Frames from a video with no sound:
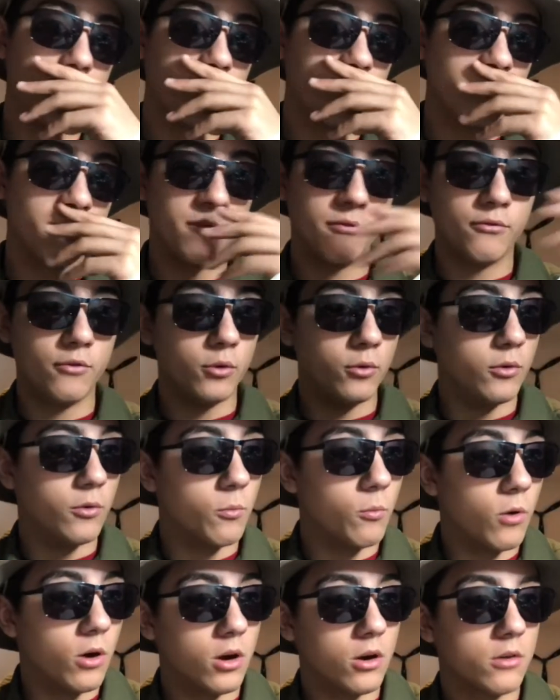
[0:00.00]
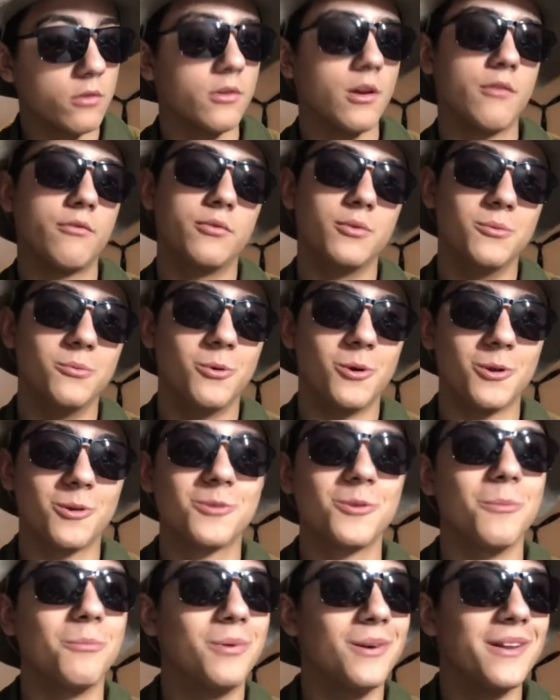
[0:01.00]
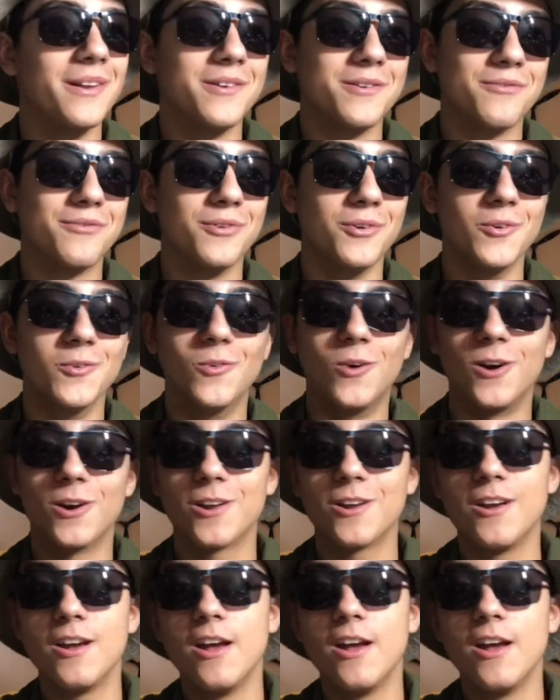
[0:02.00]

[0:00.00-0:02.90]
food and water, not food and water, don't put it in your food and water,